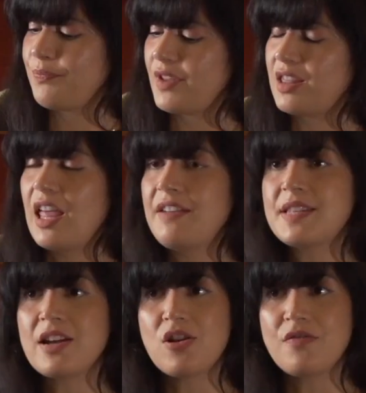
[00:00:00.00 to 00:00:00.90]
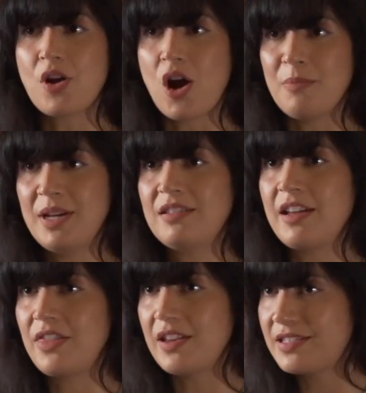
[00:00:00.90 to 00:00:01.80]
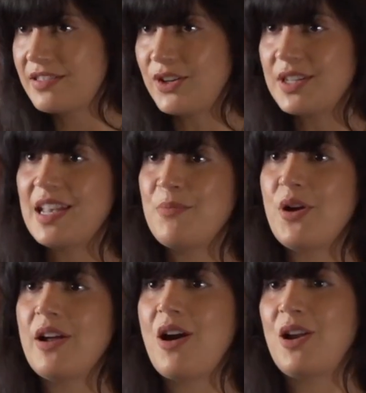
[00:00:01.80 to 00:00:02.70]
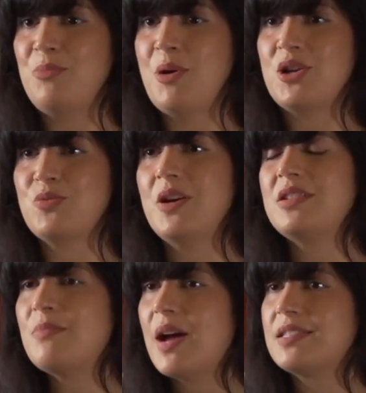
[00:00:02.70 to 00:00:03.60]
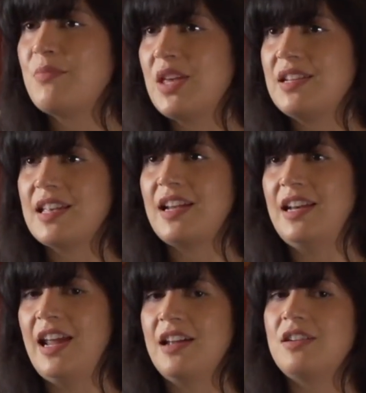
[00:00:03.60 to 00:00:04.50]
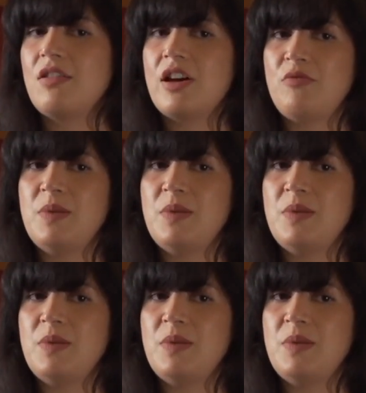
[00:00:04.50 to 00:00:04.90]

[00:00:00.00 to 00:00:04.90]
life cycle of a garment like this, for example, I got on Poshmark to buy something secondhand. A lot of